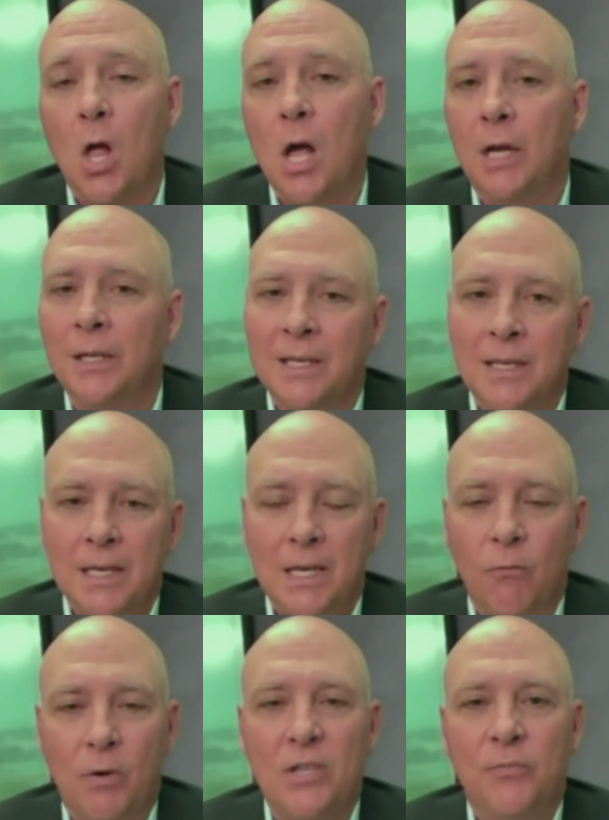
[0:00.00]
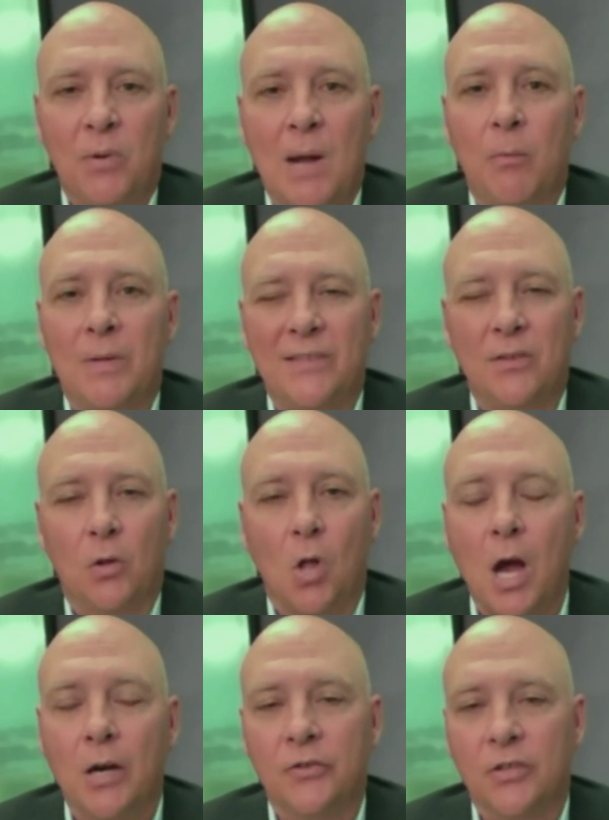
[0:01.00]
long, and rates probably at the
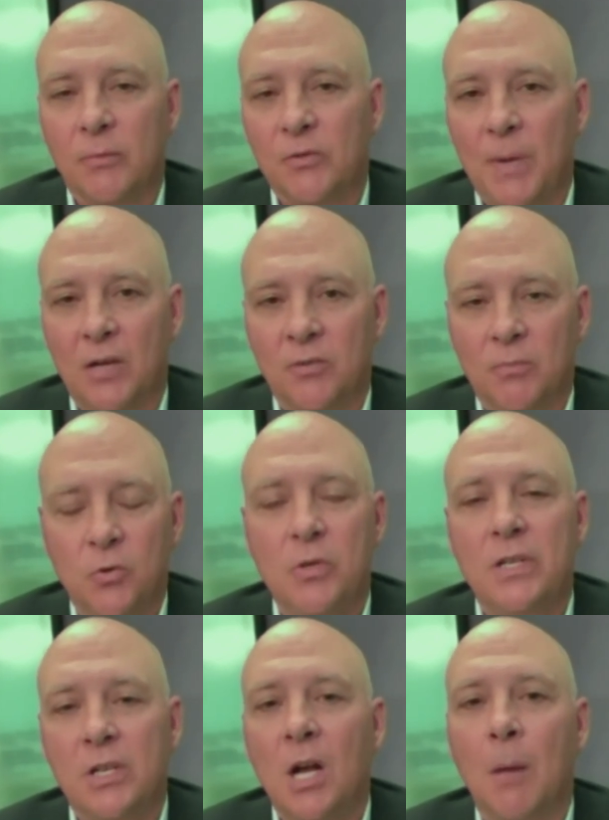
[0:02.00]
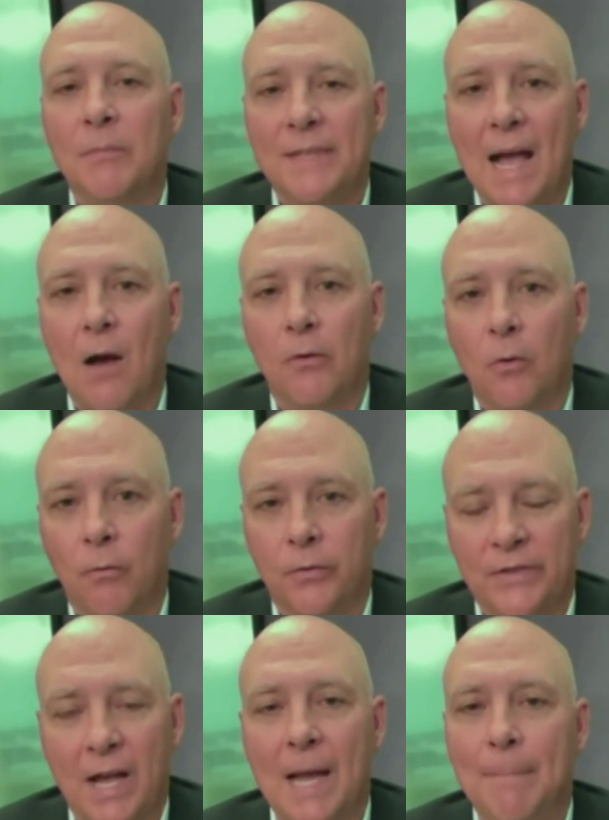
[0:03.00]
longer term spectrum do need to come down over
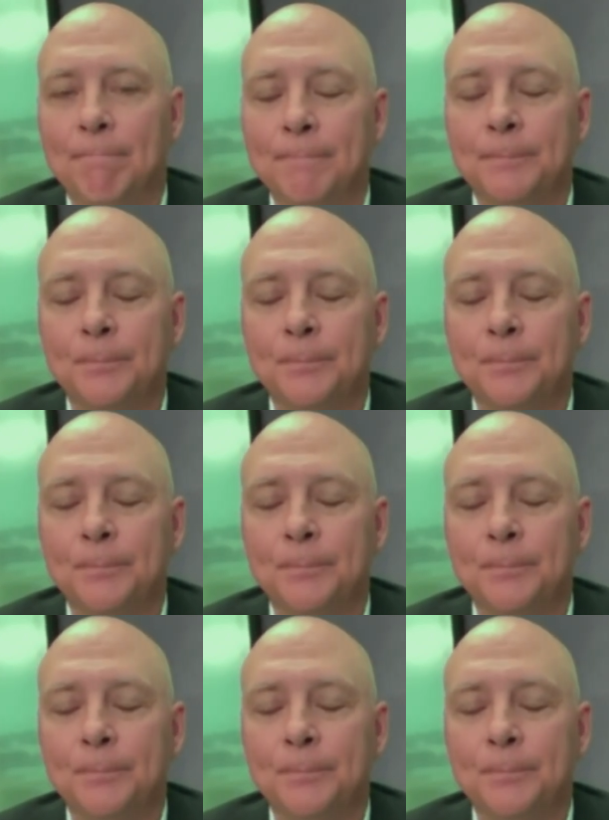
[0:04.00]
time.